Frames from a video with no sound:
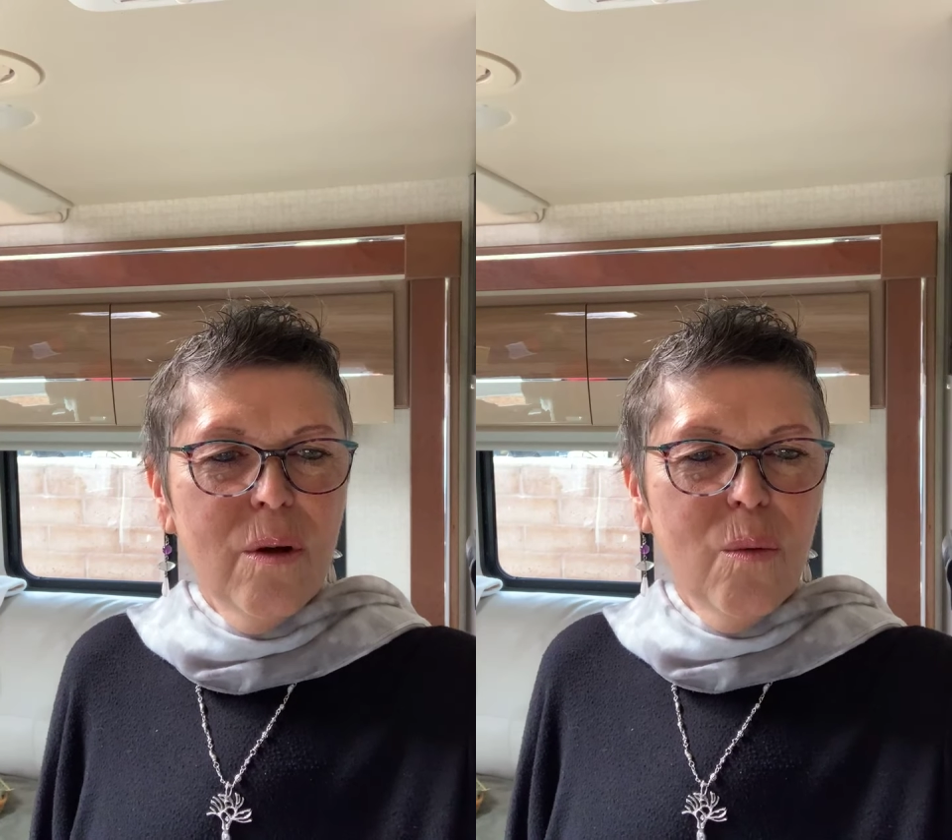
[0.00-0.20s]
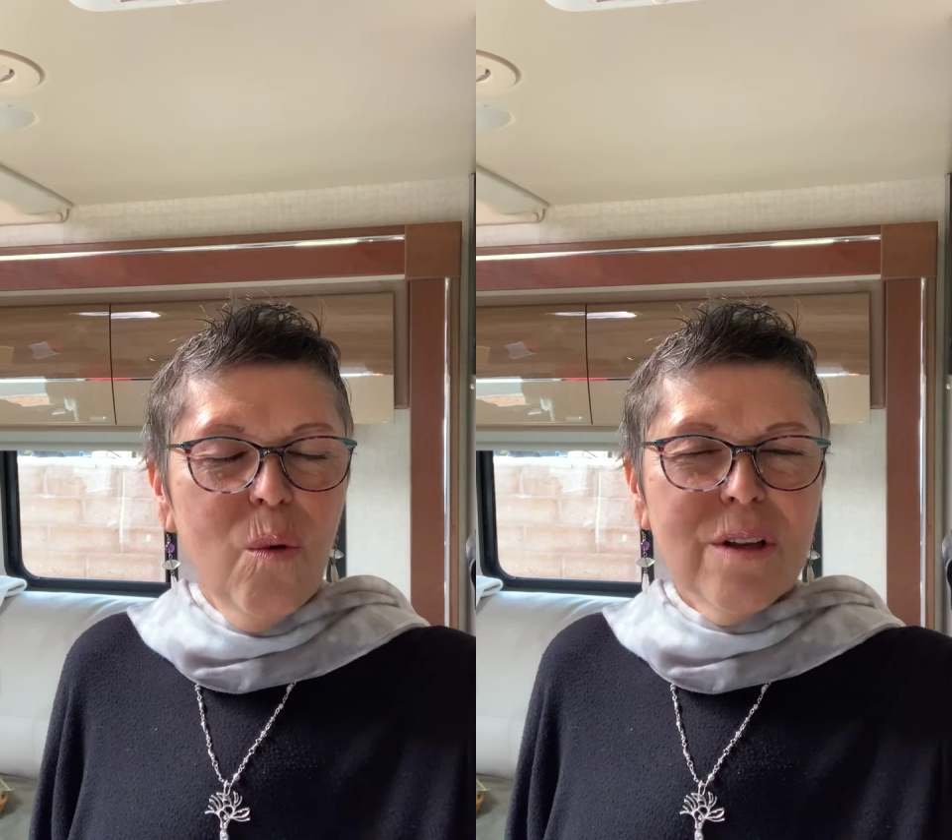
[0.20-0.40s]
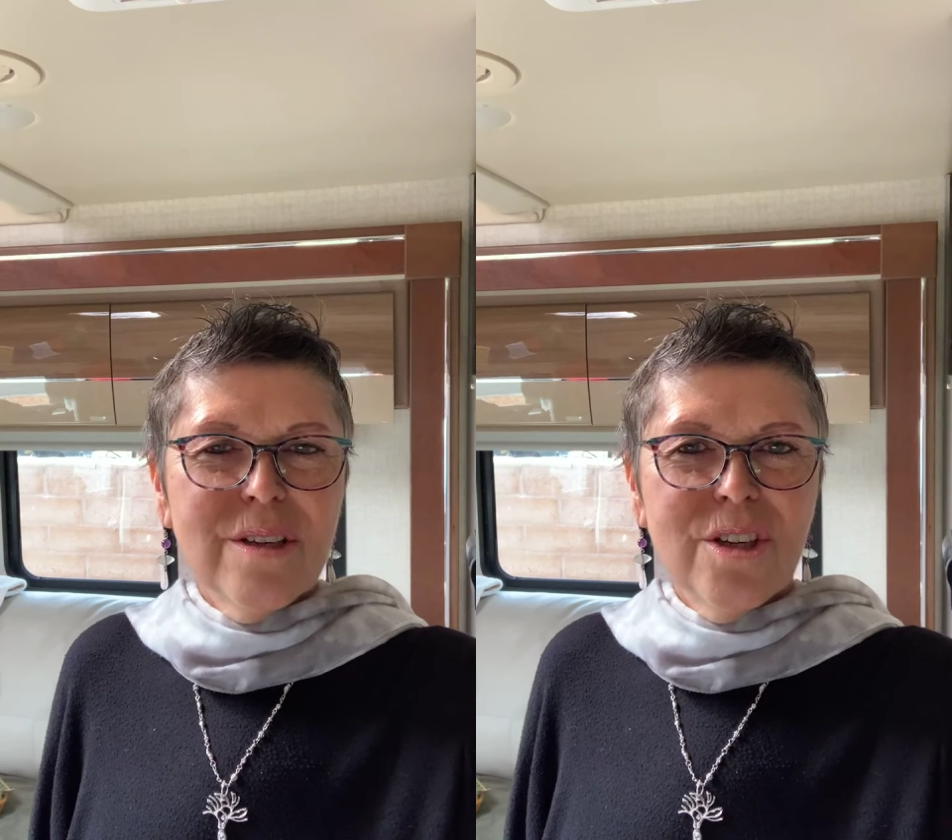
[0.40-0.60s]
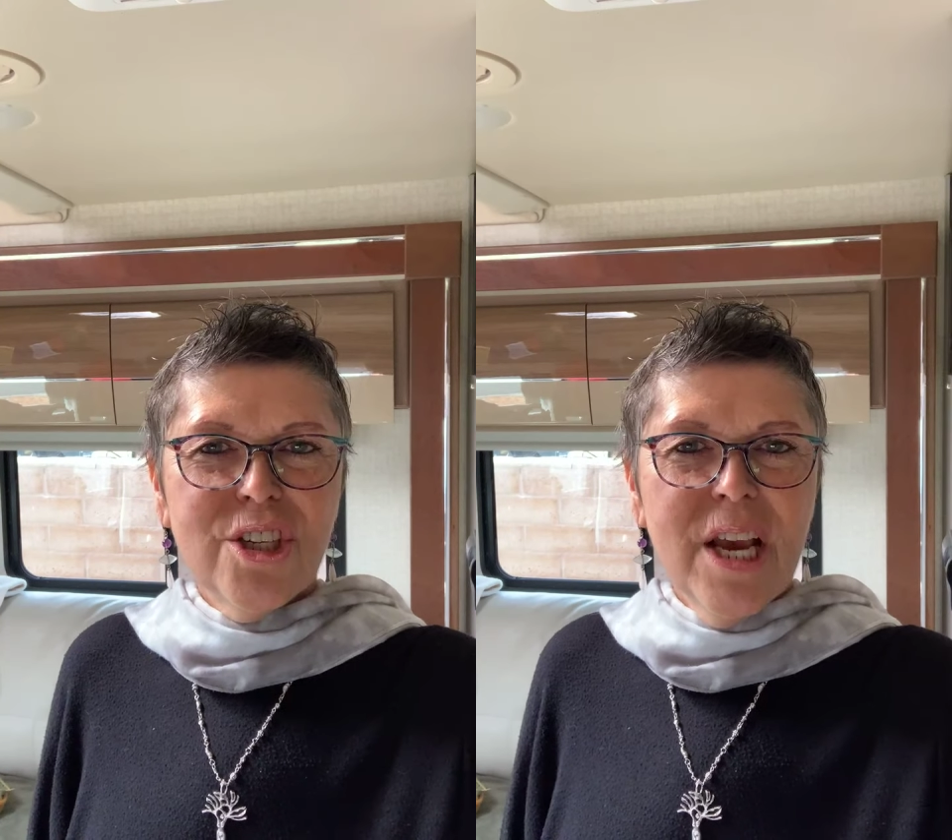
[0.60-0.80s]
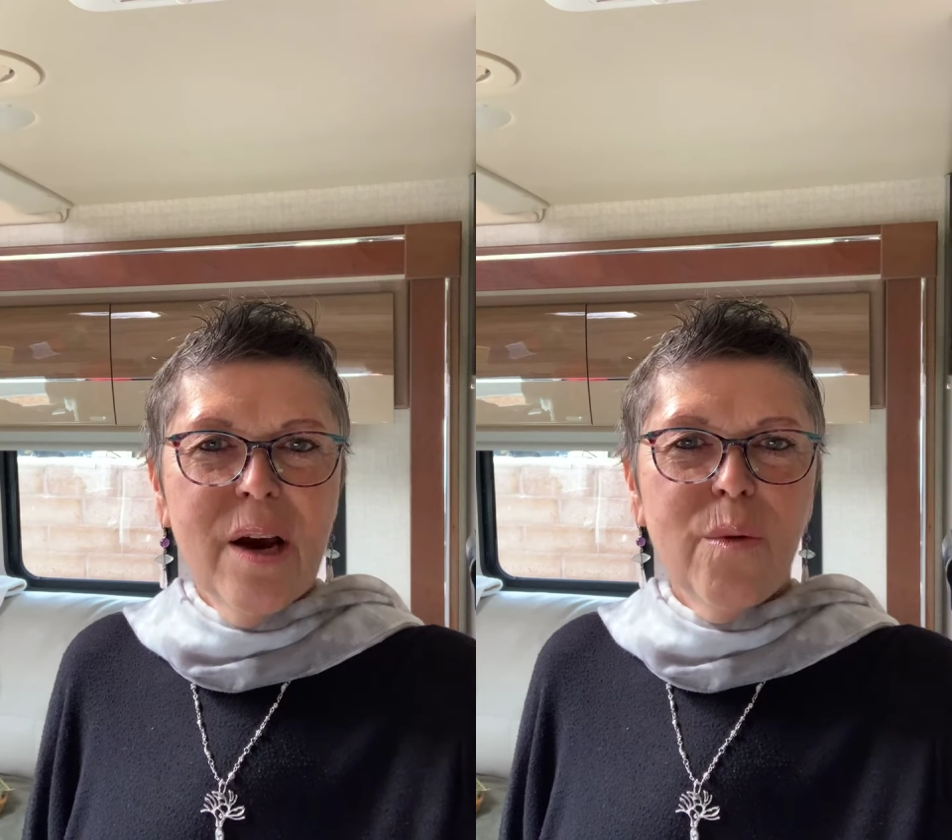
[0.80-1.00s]
want to
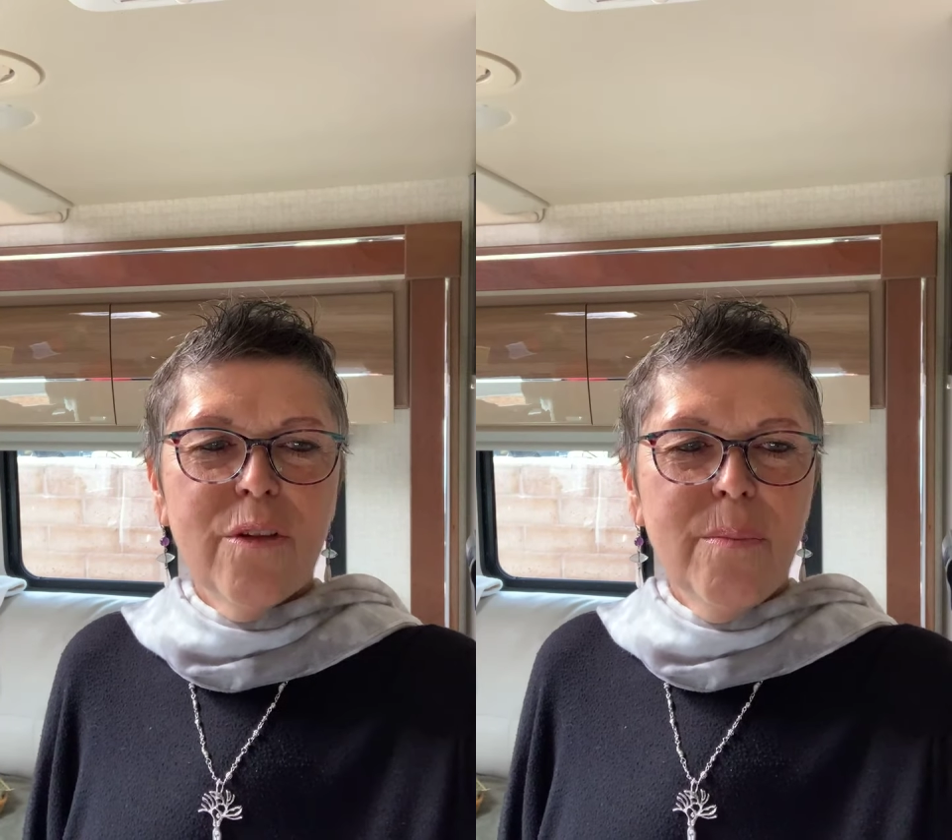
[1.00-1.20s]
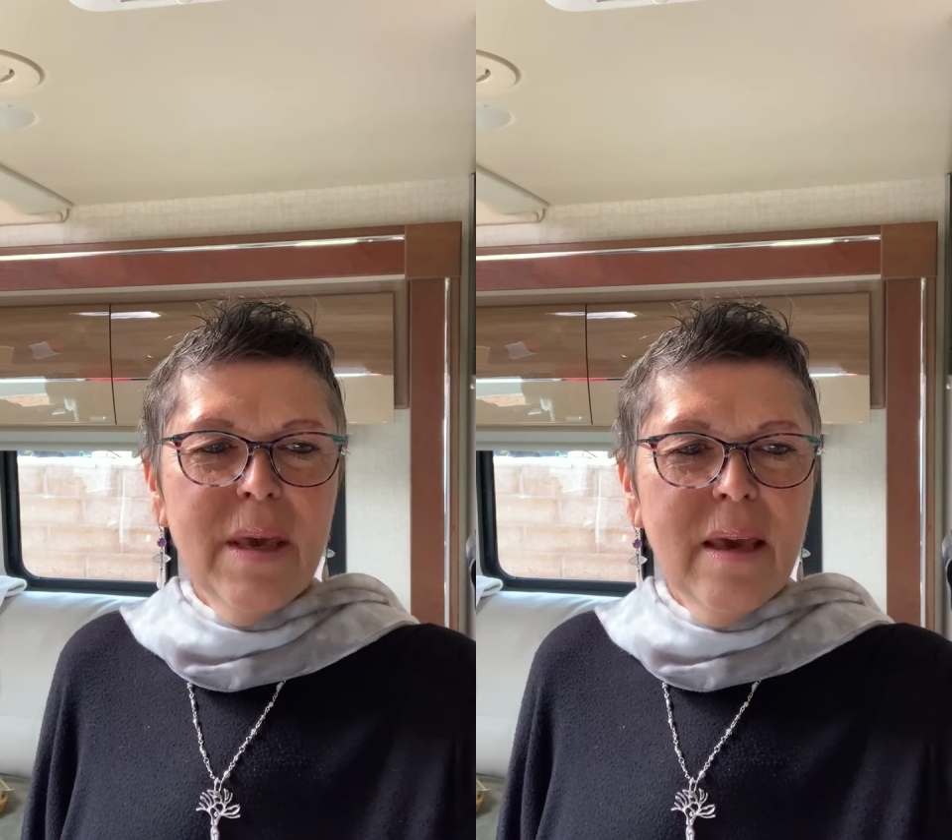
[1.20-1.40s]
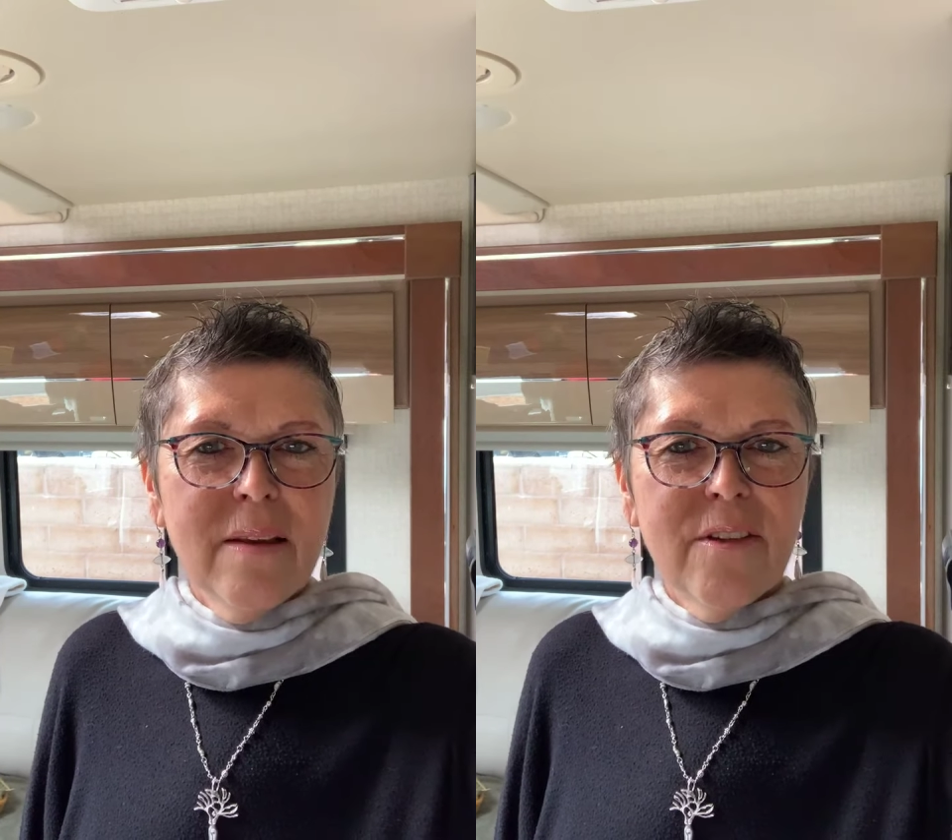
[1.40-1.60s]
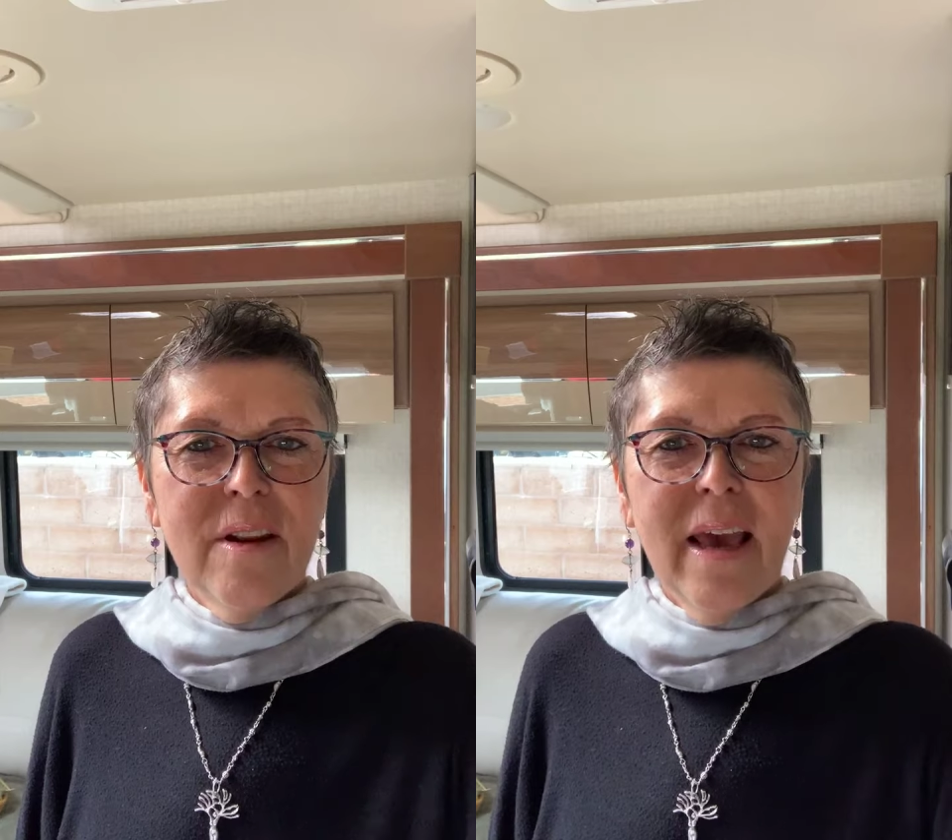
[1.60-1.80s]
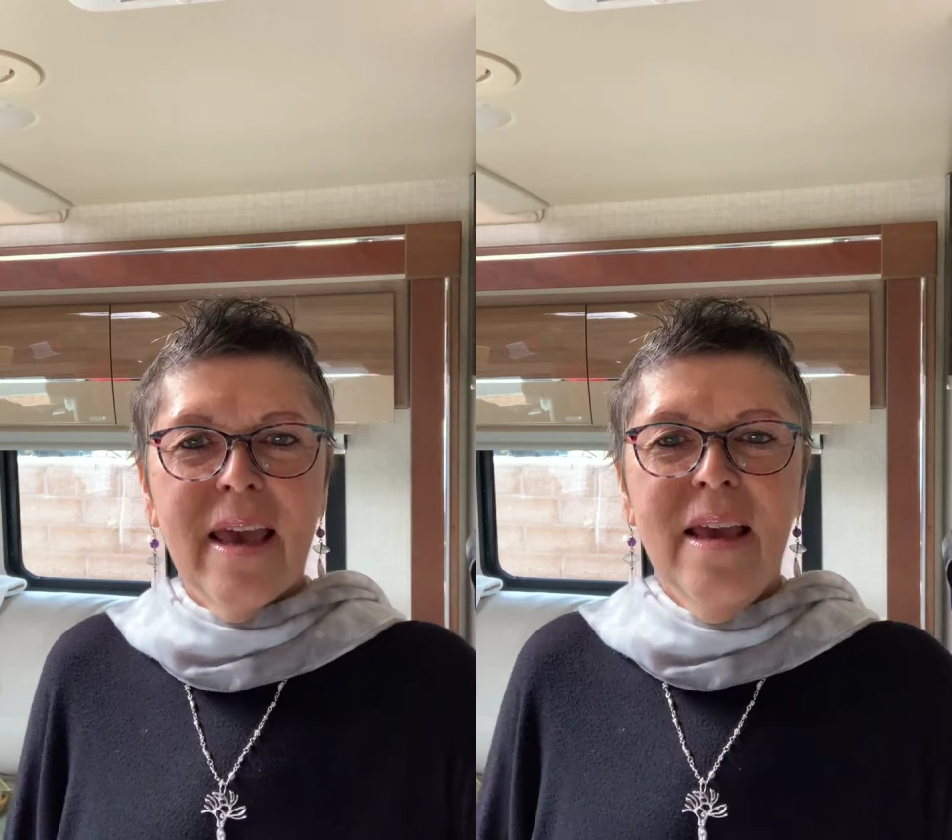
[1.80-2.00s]
share with me
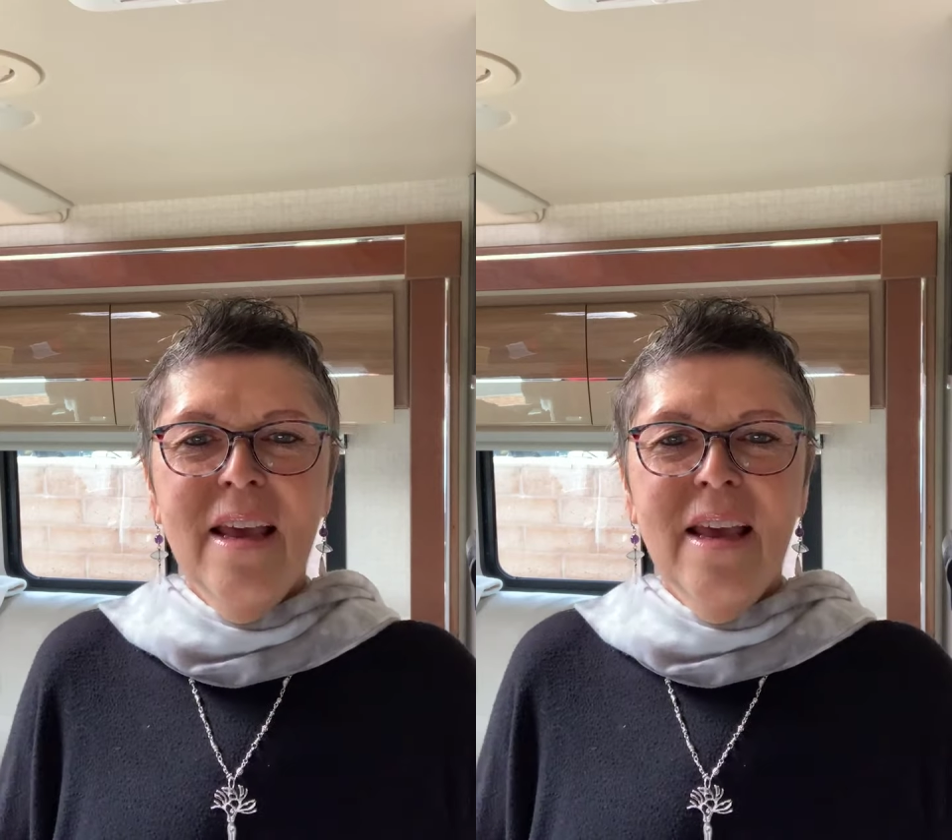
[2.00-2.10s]
today?